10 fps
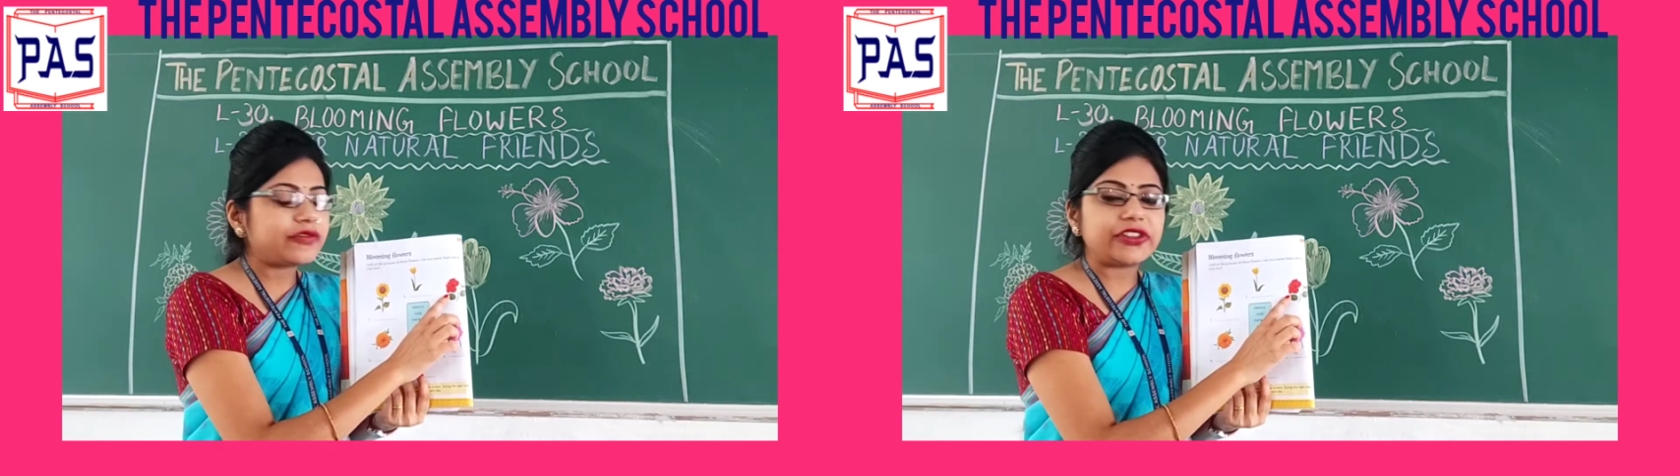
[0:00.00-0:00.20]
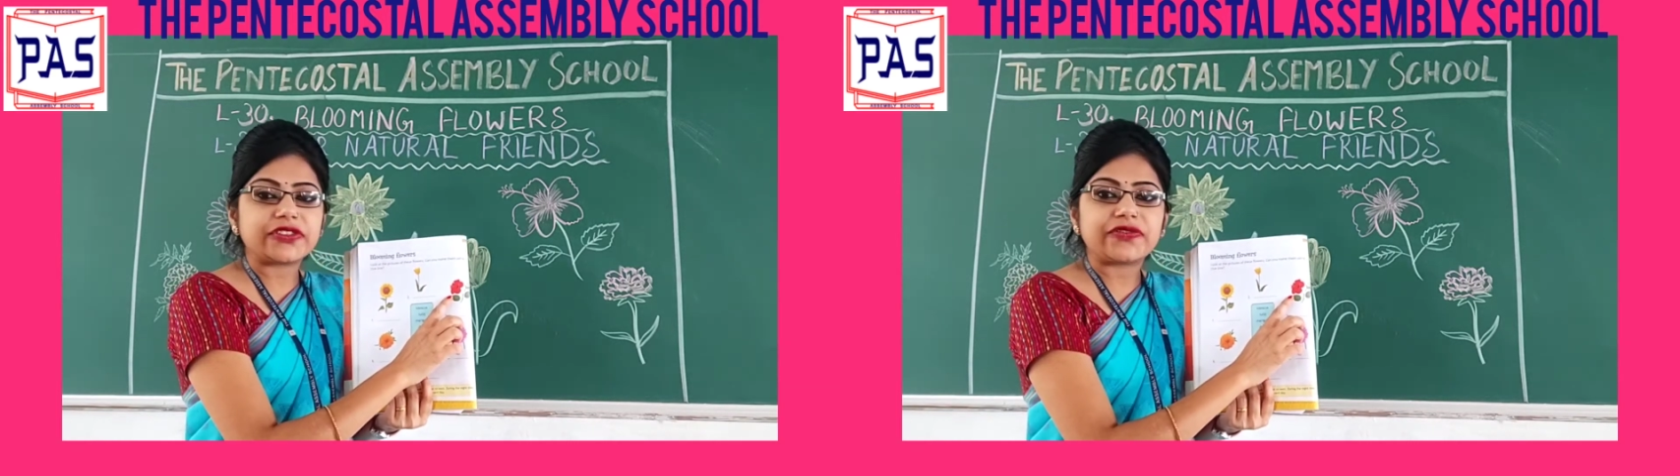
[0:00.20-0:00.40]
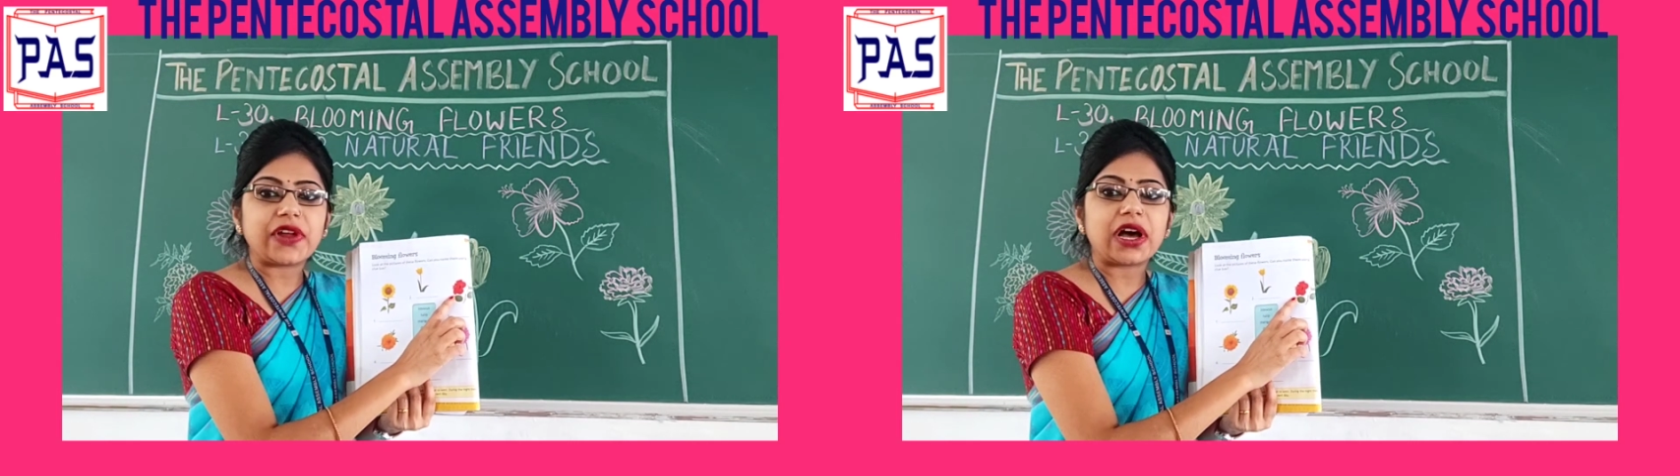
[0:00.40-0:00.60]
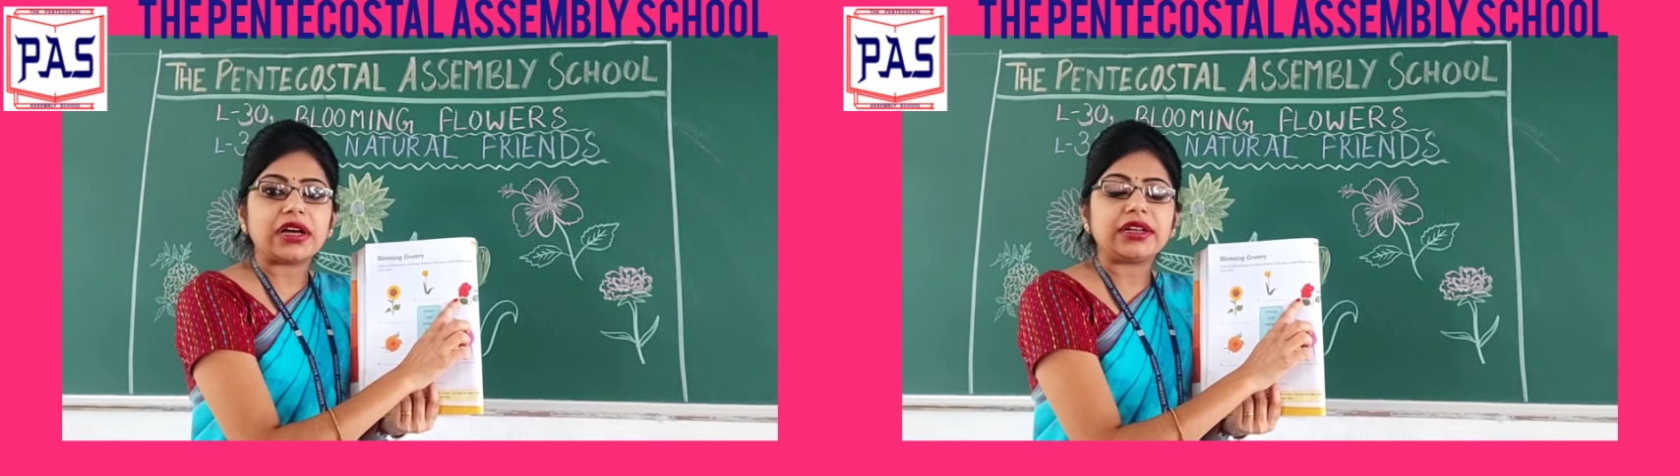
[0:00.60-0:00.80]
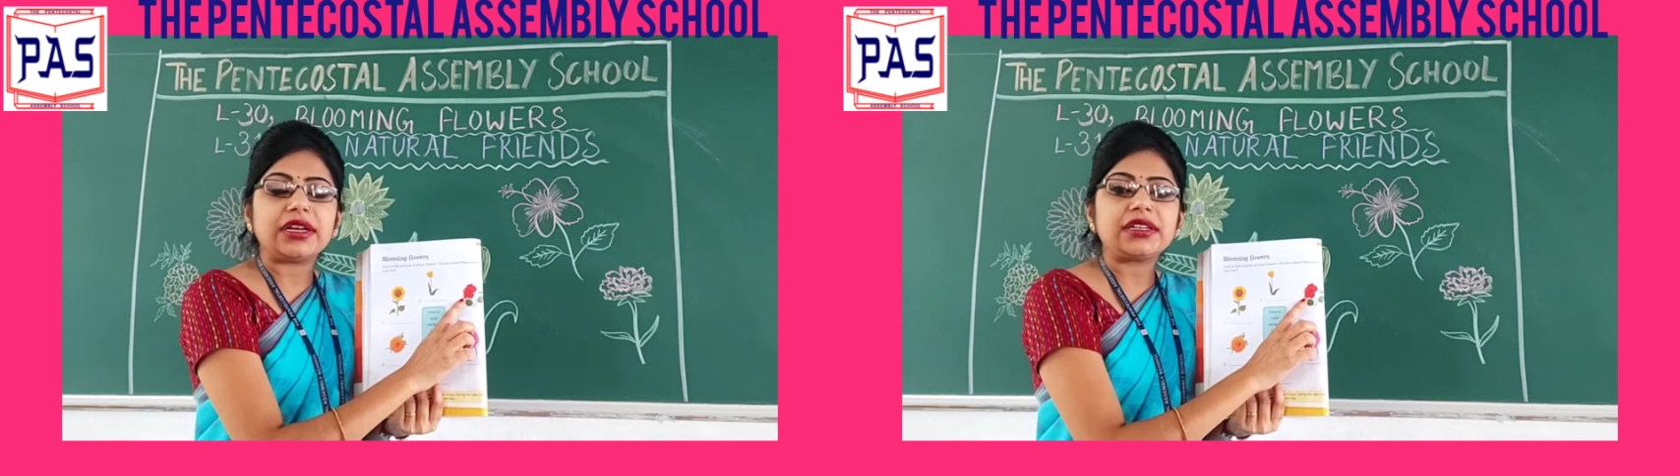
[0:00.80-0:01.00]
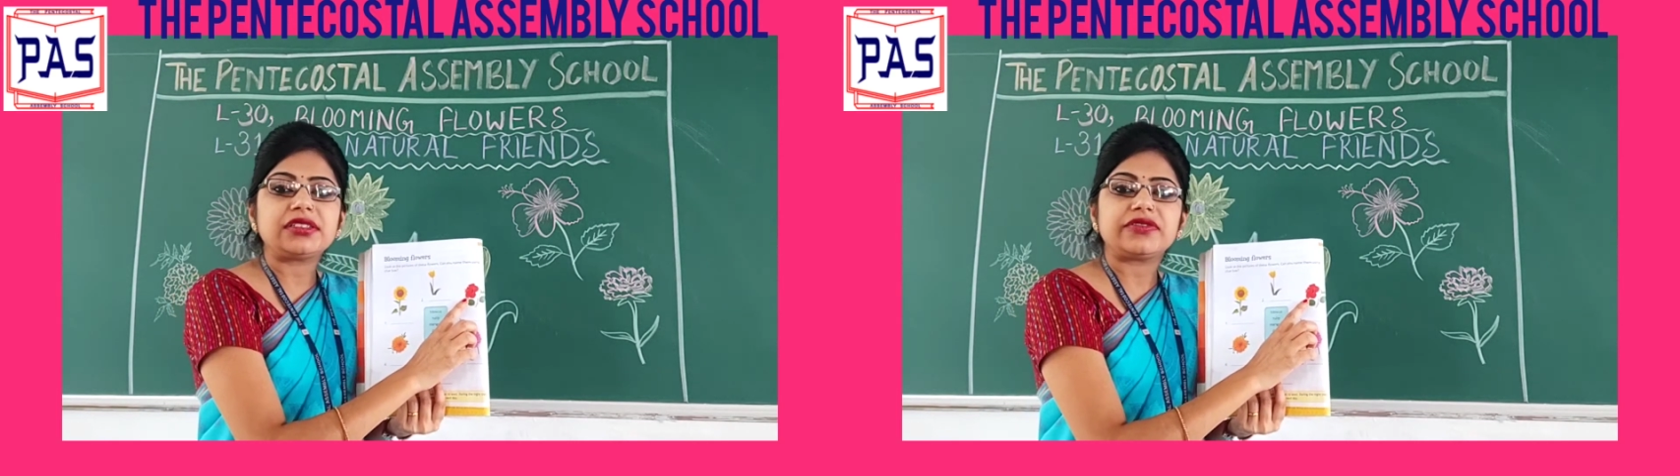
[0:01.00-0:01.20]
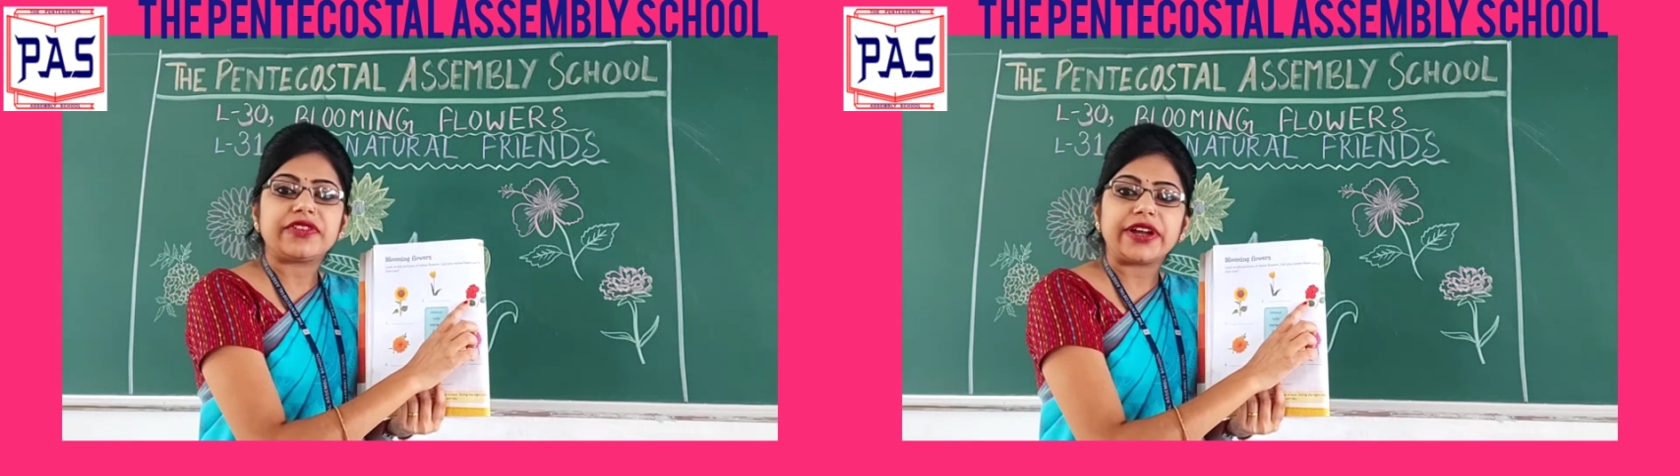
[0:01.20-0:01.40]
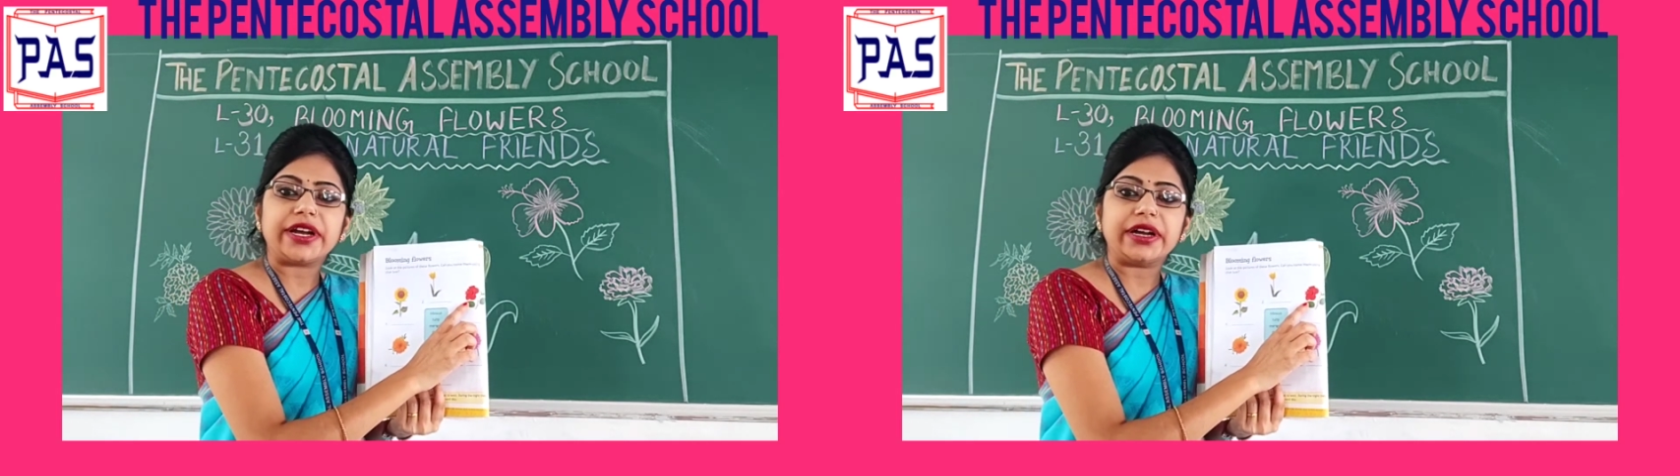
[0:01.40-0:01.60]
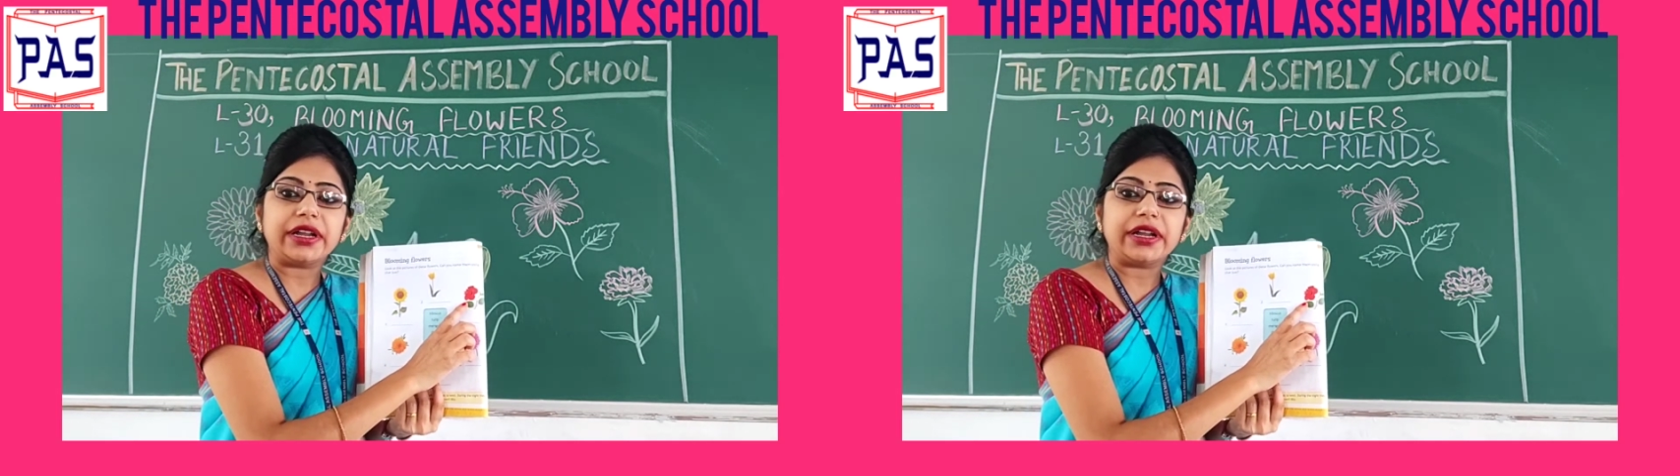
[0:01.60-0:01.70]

of this flower is red.